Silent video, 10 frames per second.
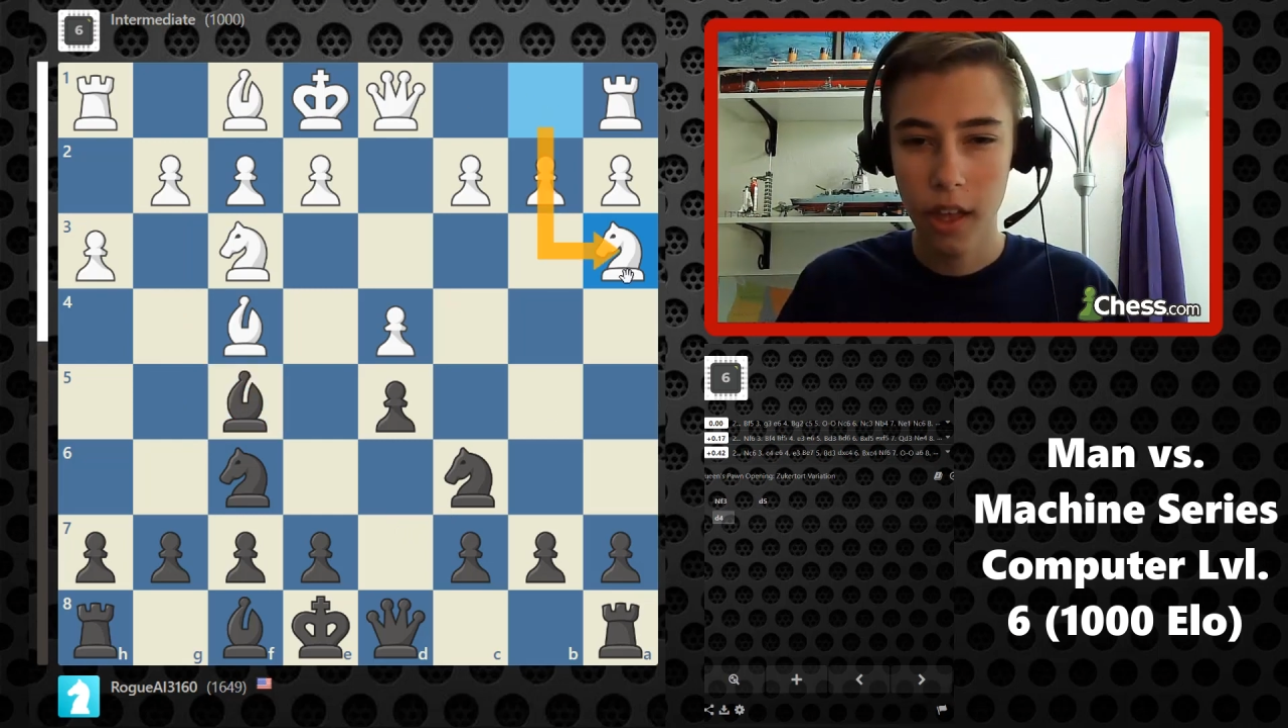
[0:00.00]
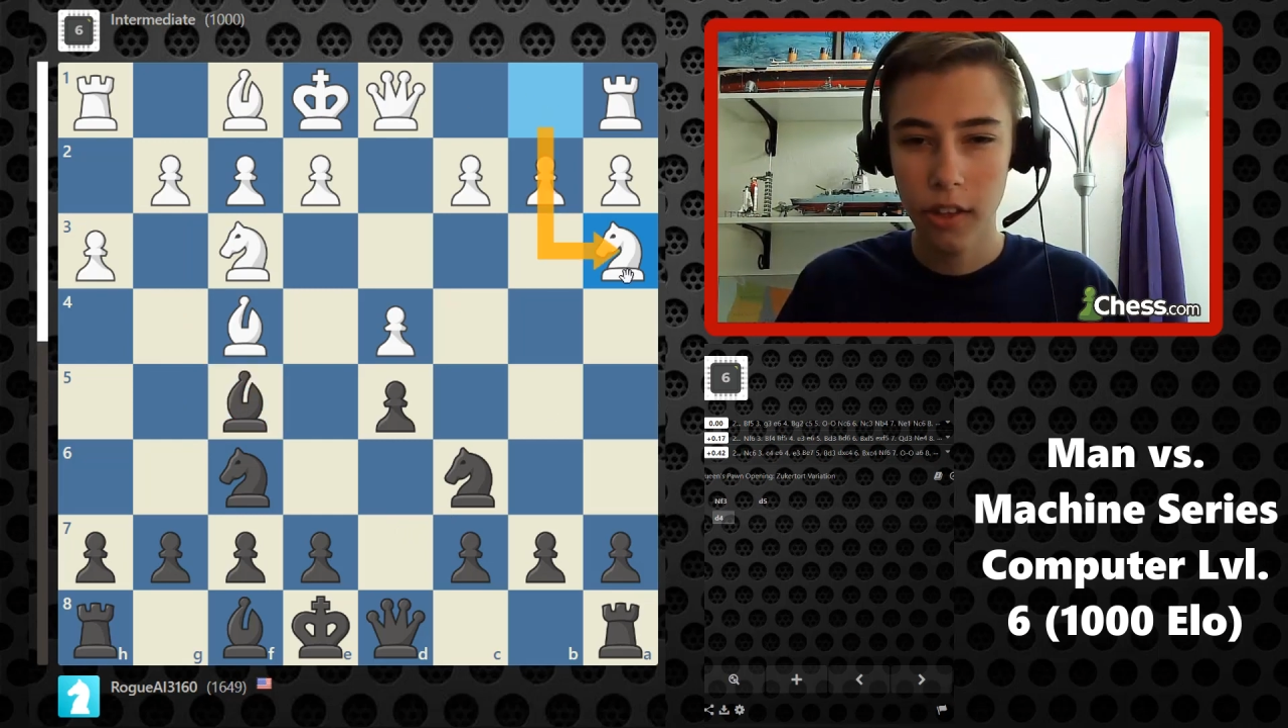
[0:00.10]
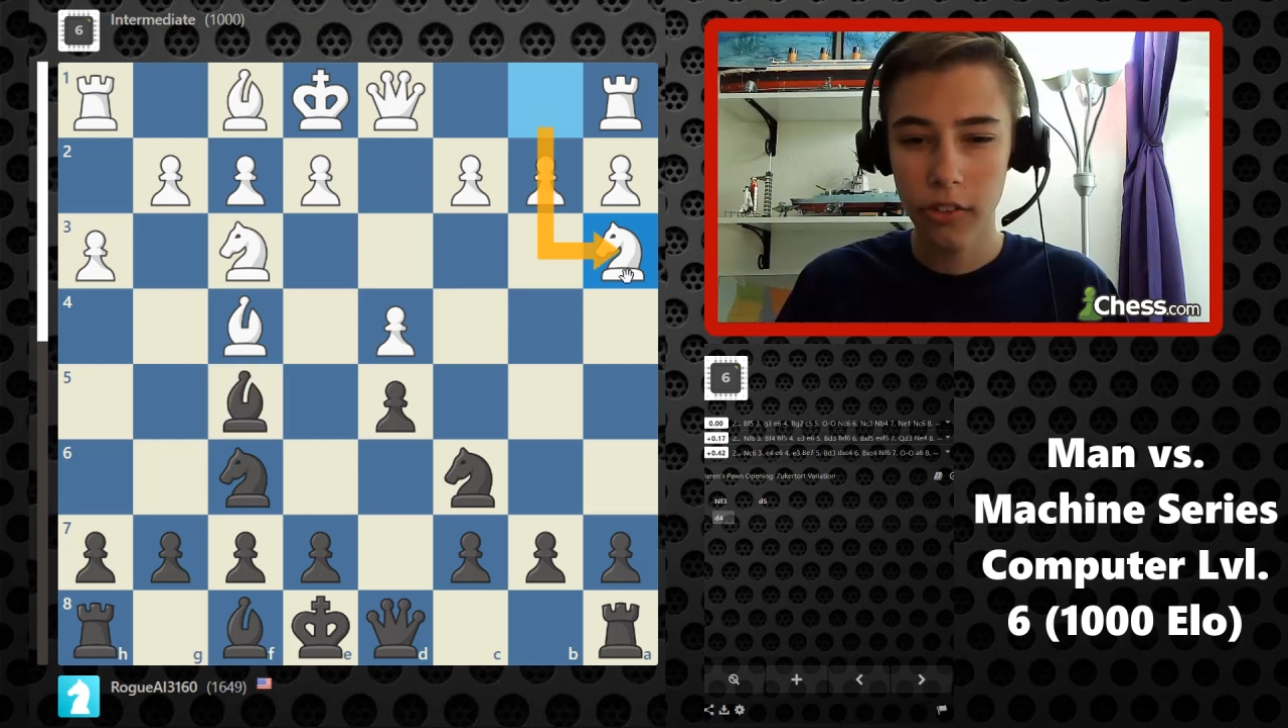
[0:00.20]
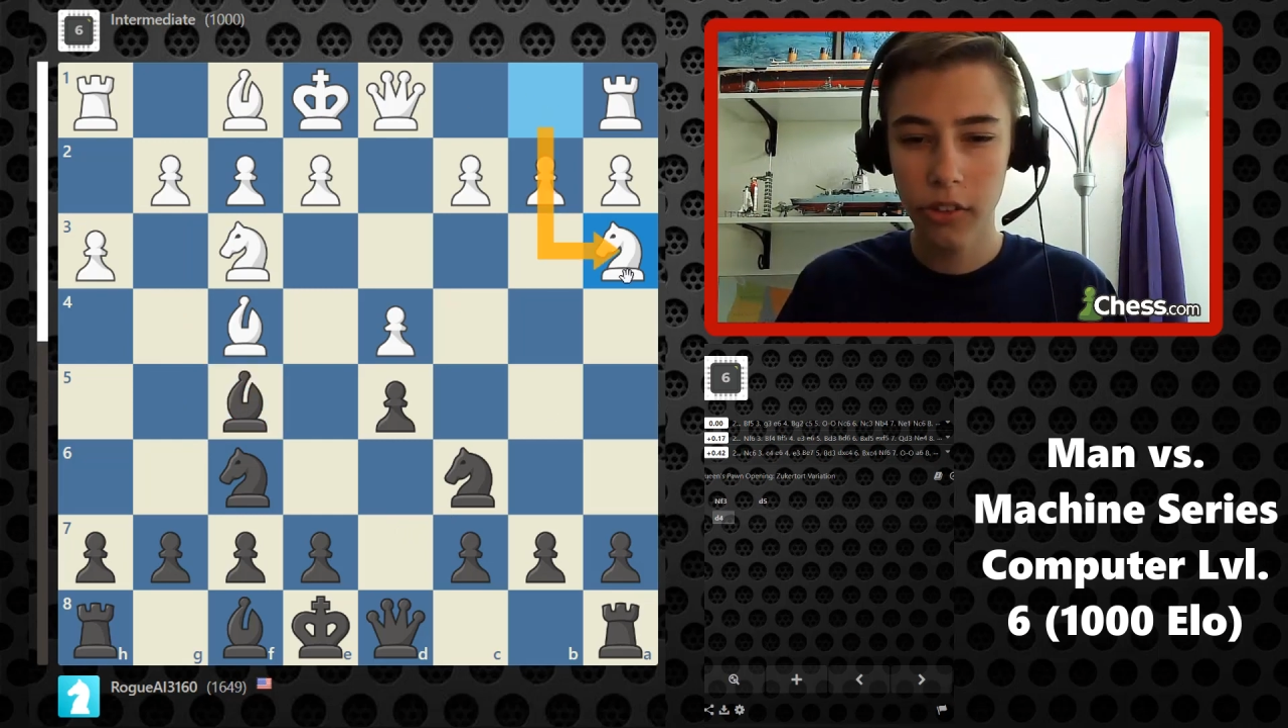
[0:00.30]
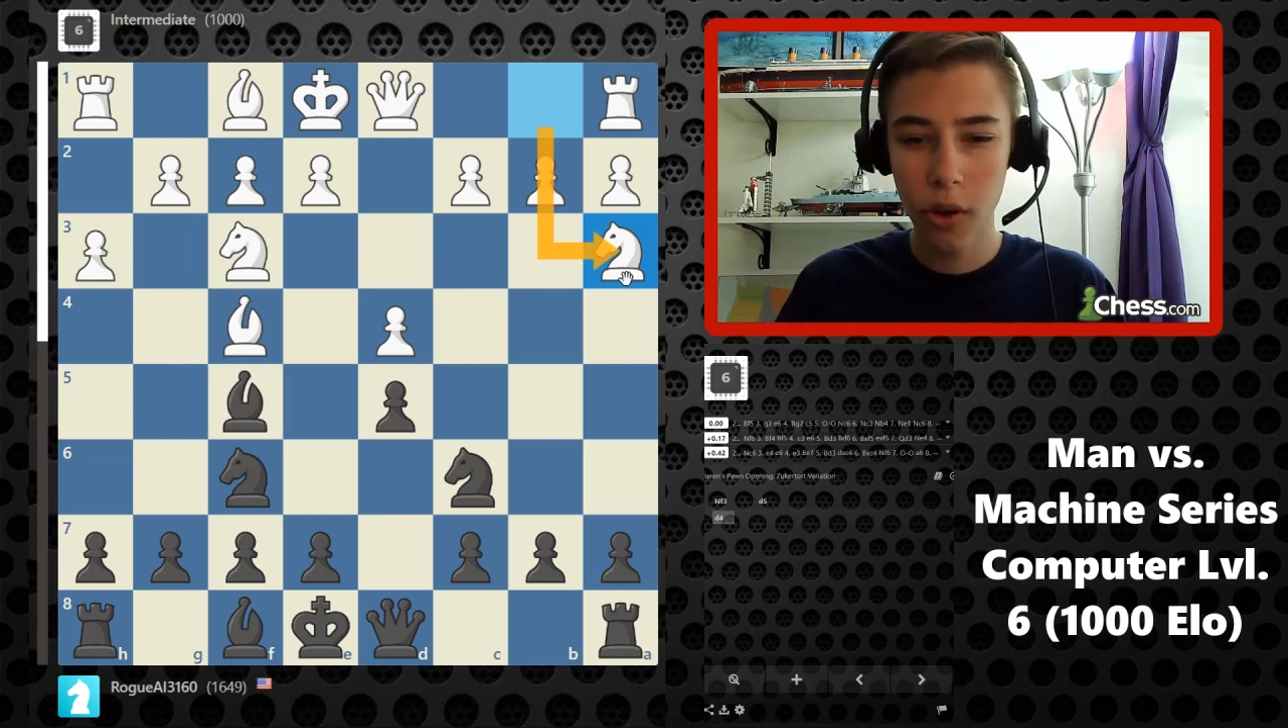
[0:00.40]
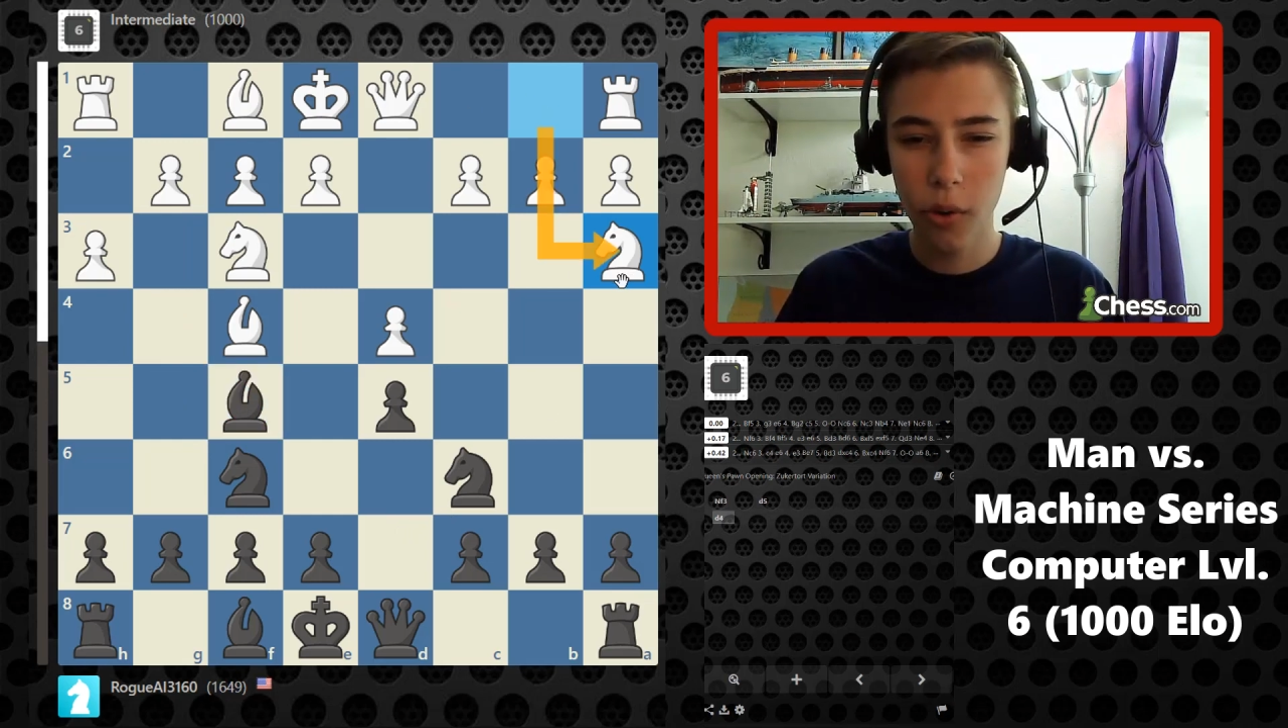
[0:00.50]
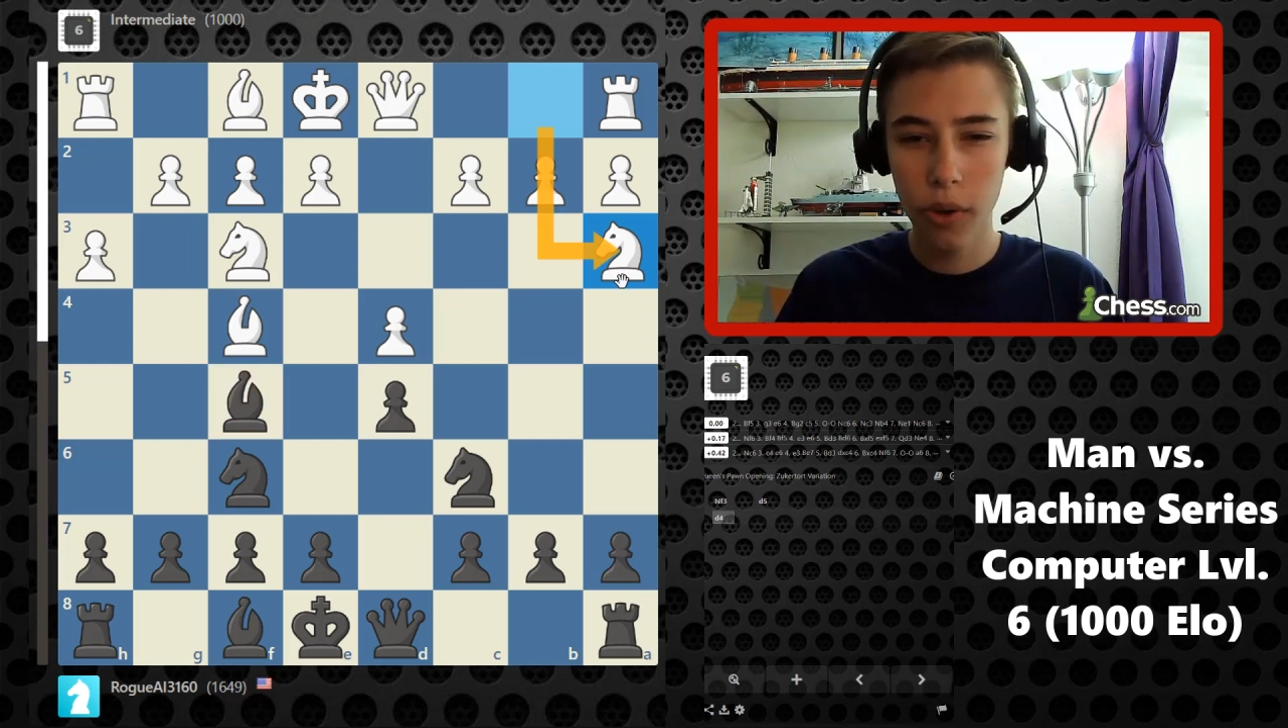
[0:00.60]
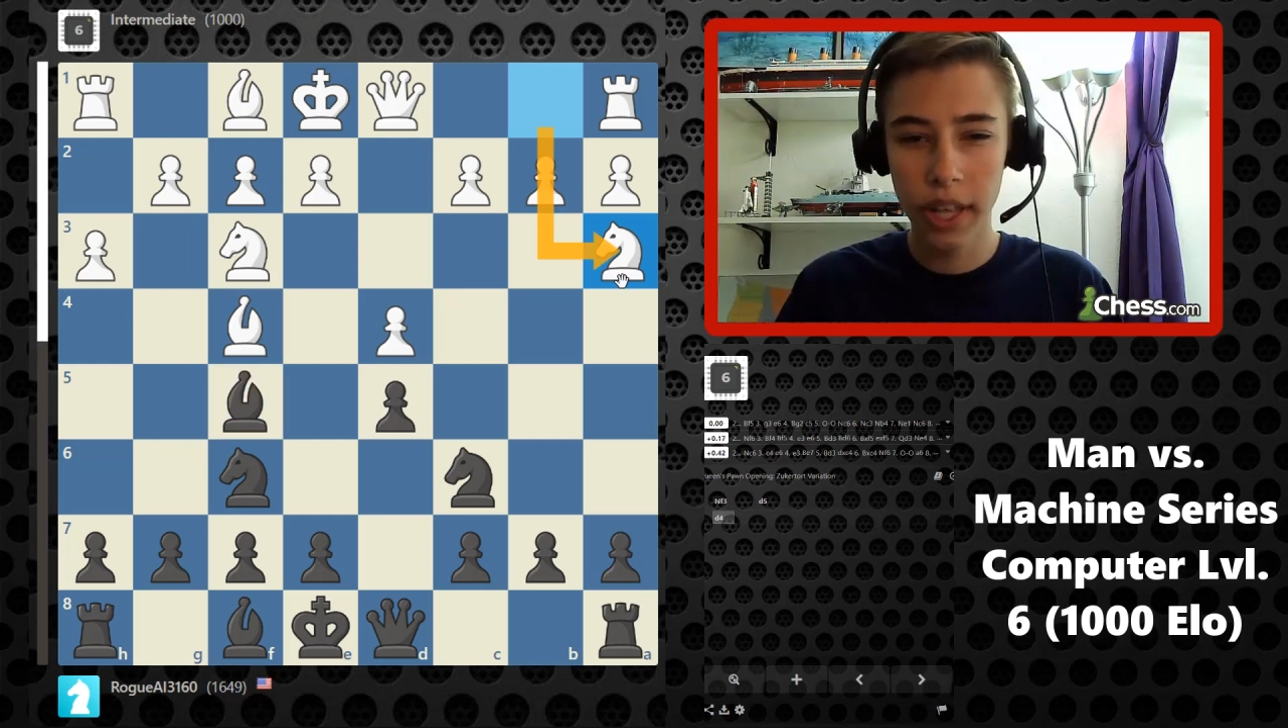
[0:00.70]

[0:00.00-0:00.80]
So